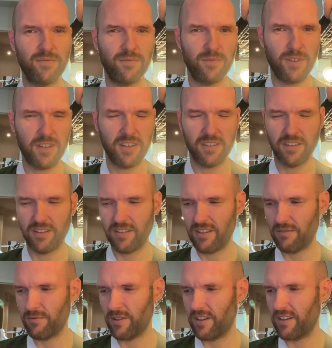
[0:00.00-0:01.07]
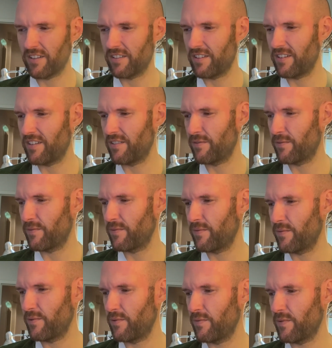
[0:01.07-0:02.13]
Funny, ironically enough,
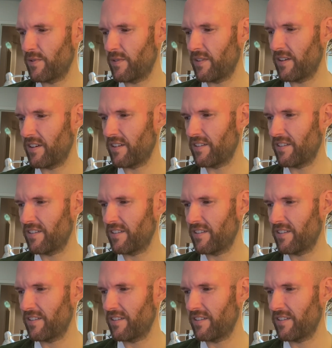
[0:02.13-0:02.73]
food for thought.